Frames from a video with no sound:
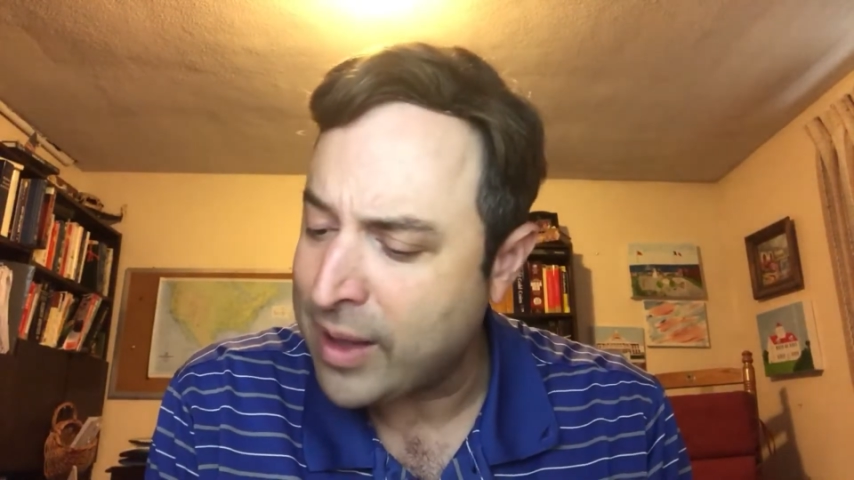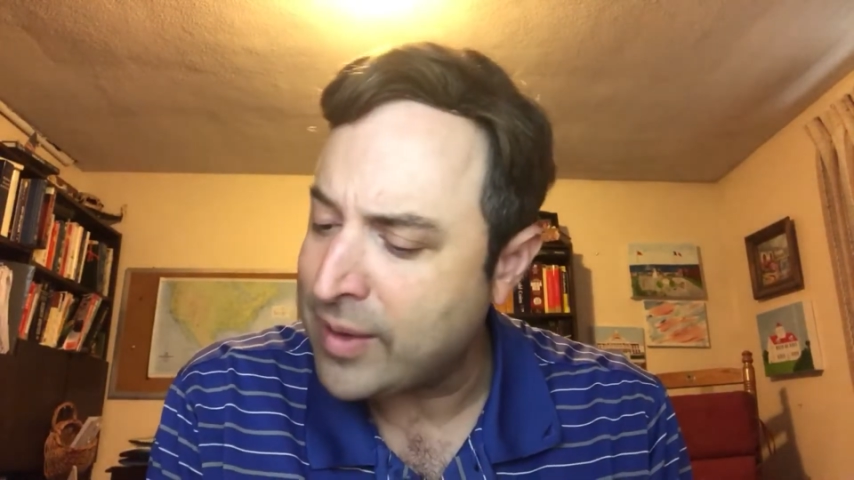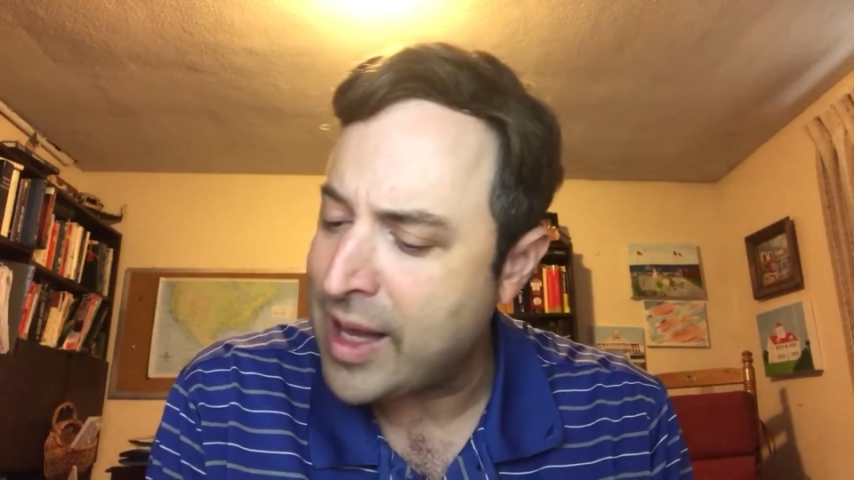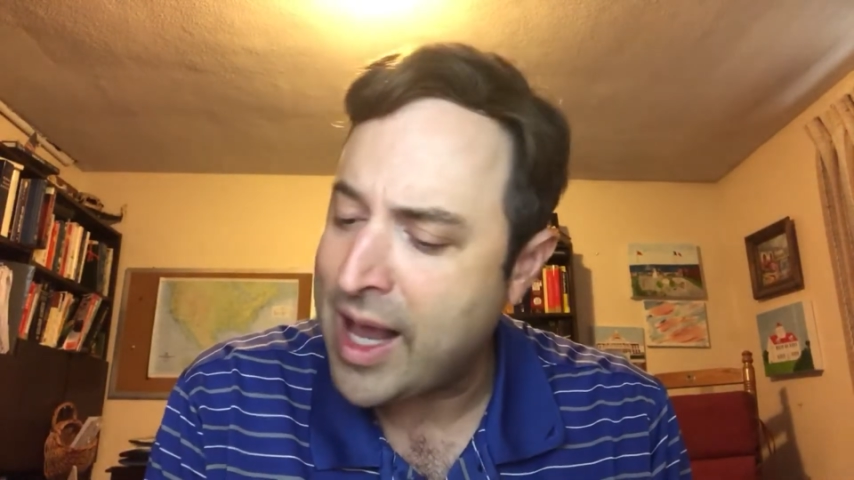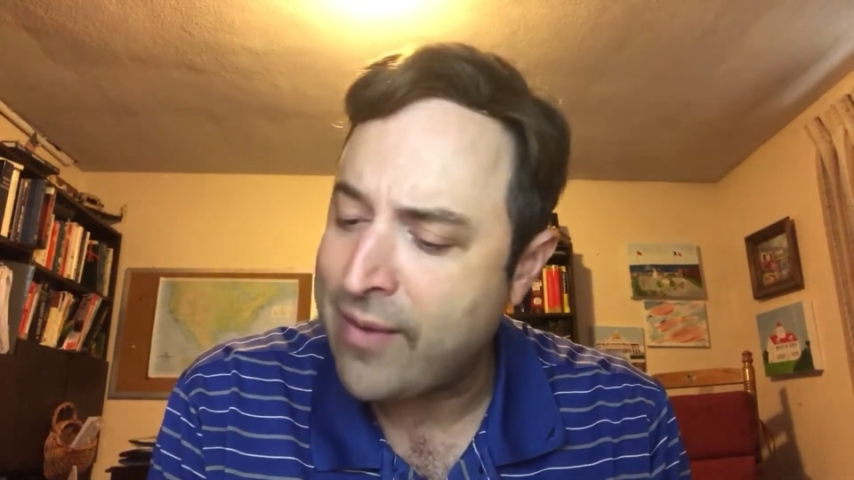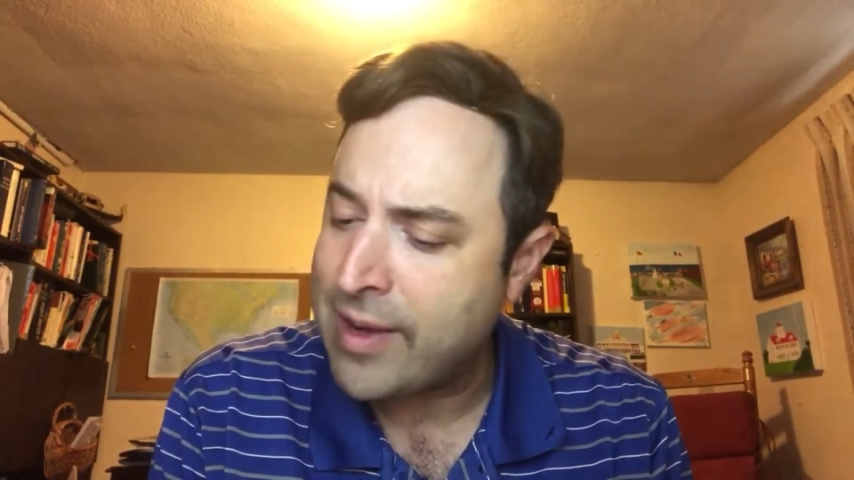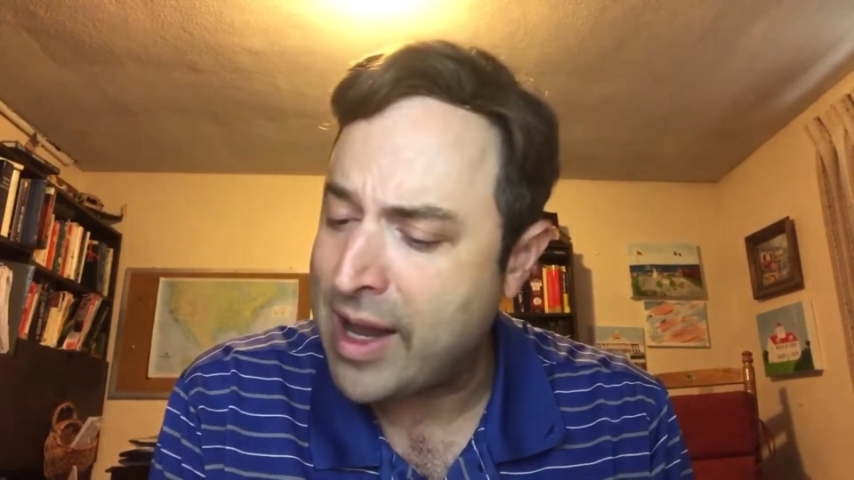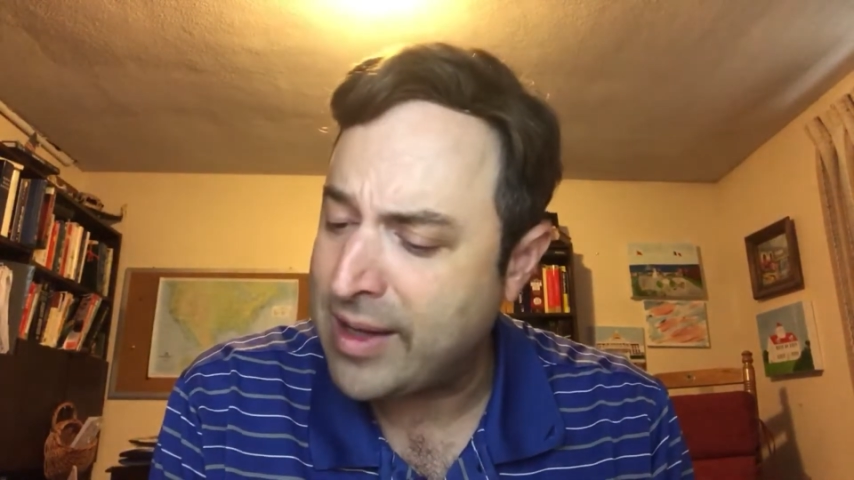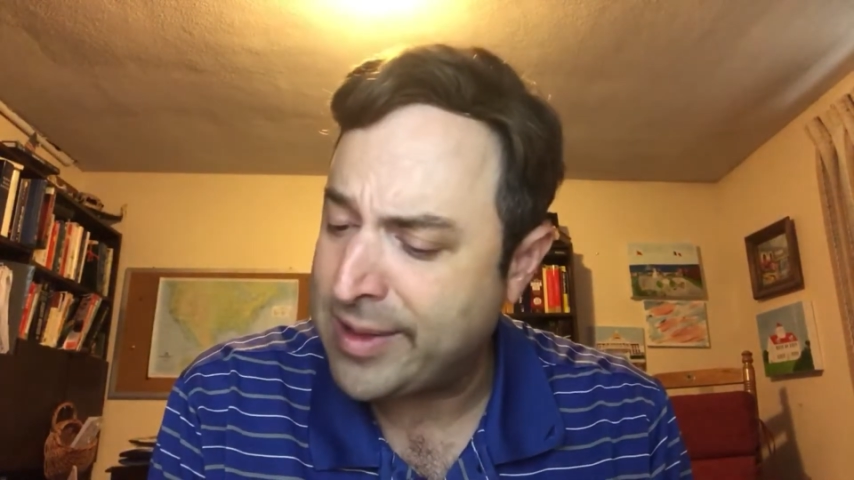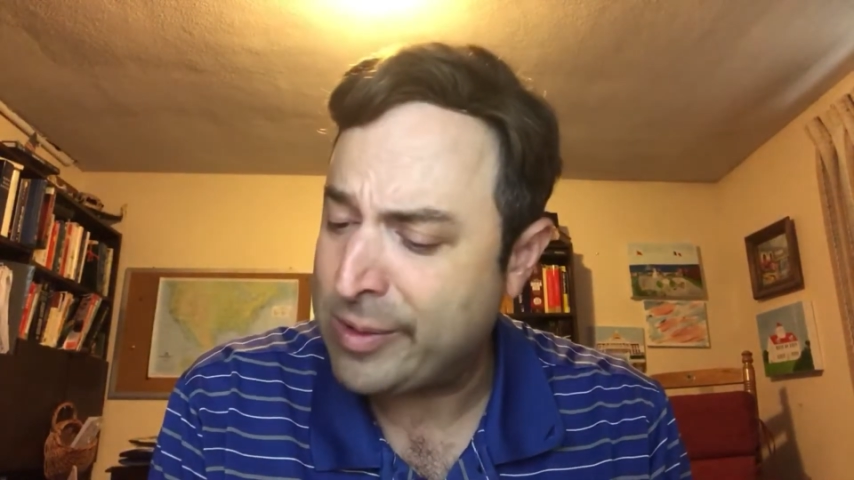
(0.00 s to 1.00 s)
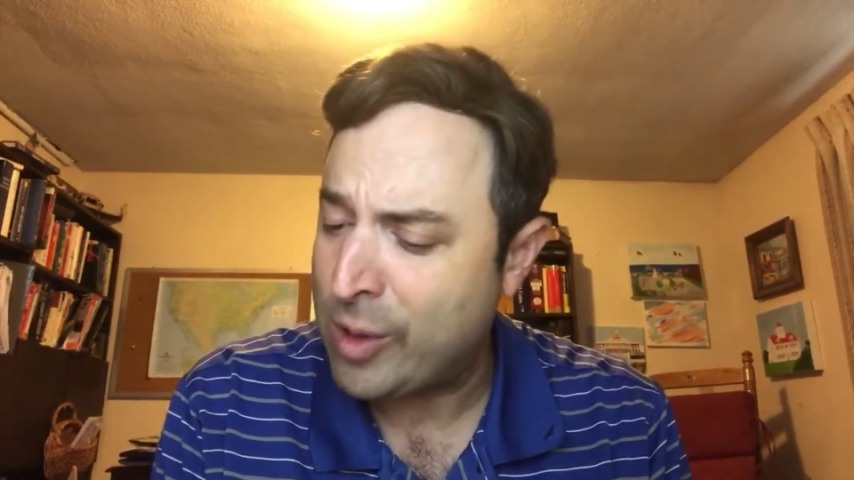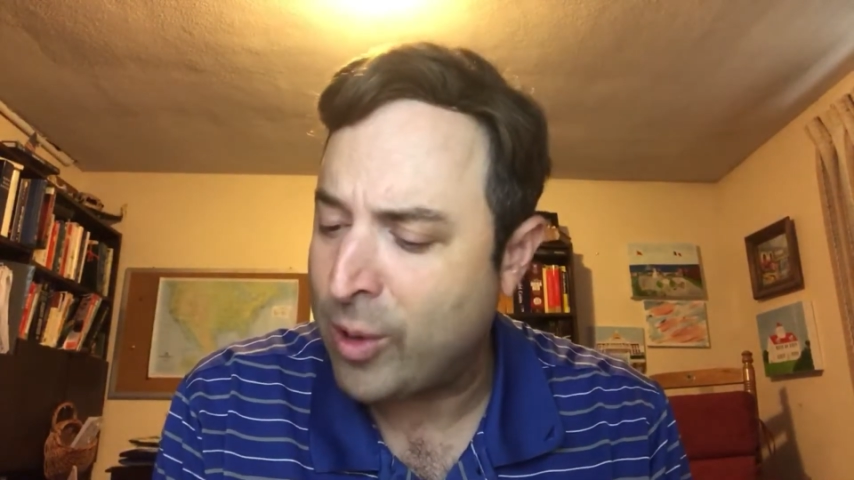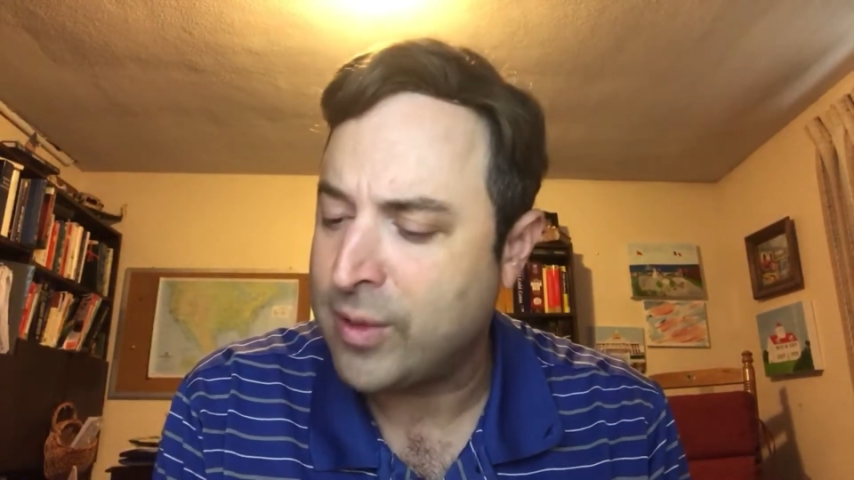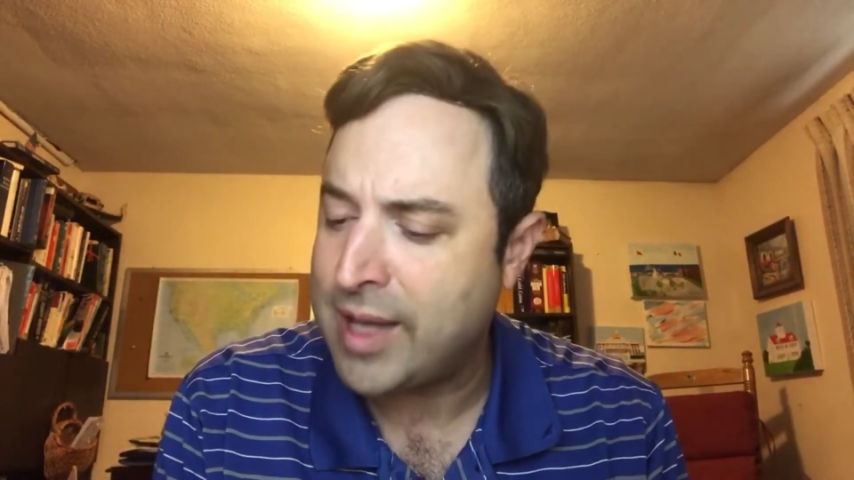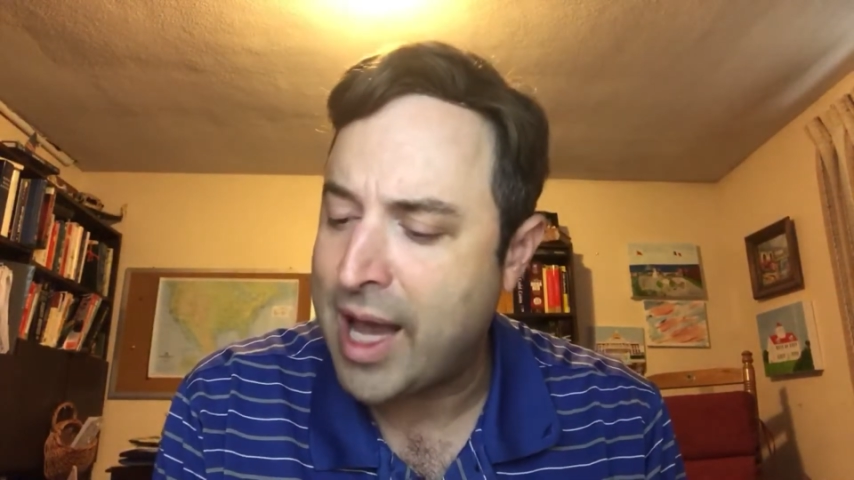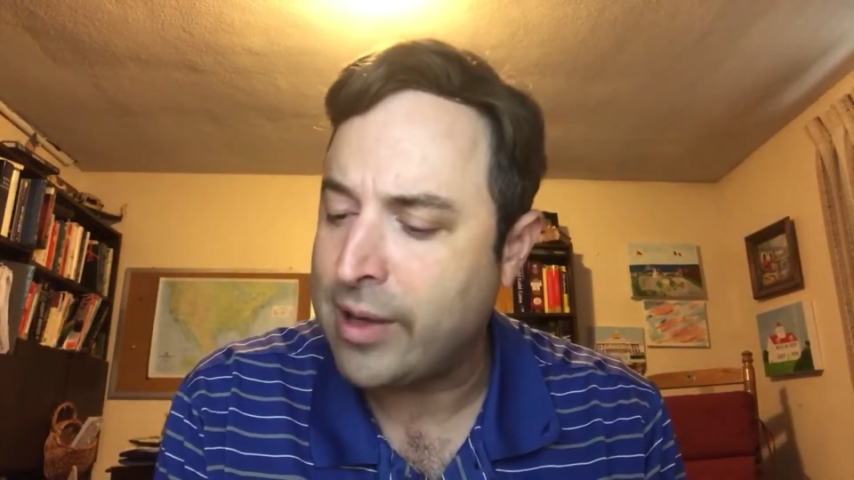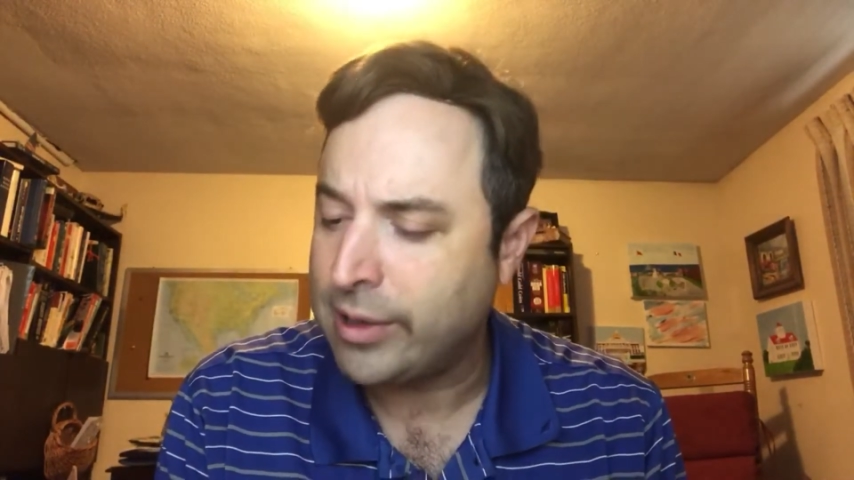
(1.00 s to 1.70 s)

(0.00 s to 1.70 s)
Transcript: that they have a nice no debt,